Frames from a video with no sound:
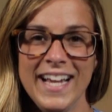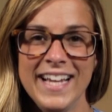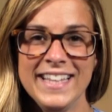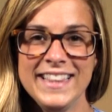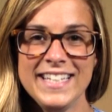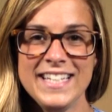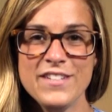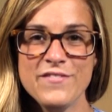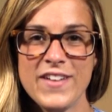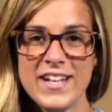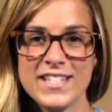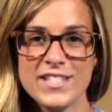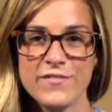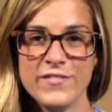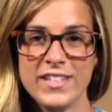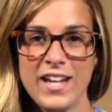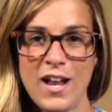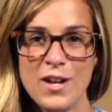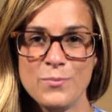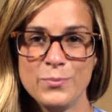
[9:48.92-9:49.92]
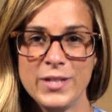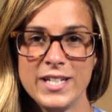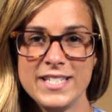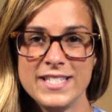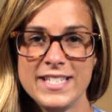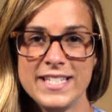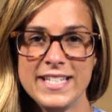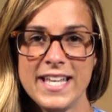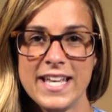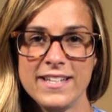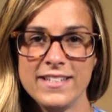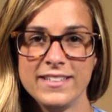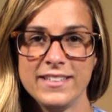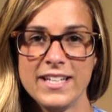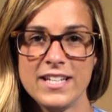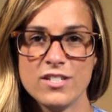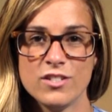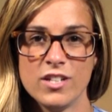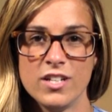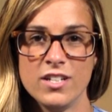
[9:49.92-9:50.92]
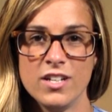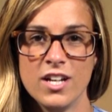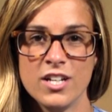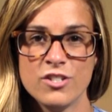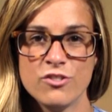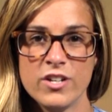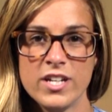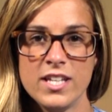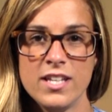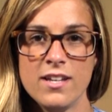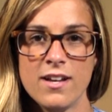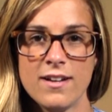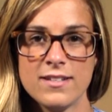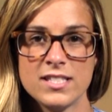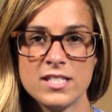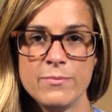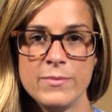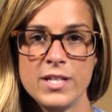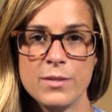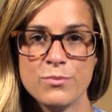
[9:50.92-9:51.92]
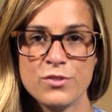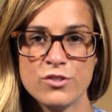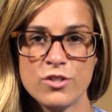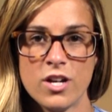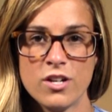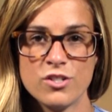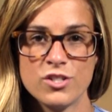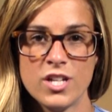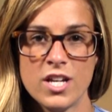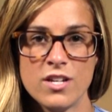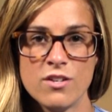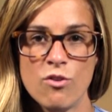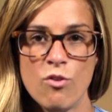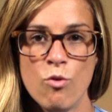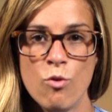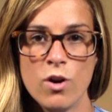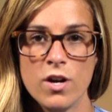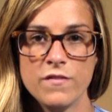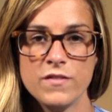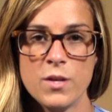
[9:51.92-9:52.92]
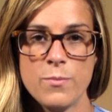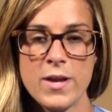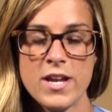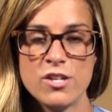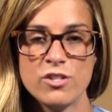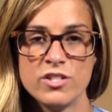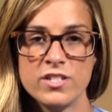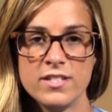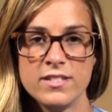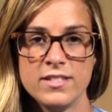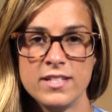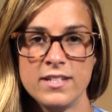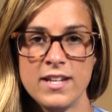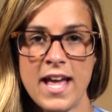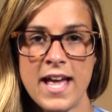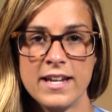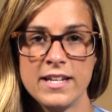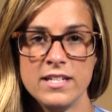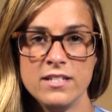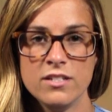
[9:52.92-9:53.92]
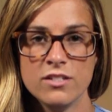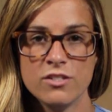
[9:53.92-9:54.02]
In the event of an unplanned decannulation, a tracheostomy obstruction, or if the patient is in any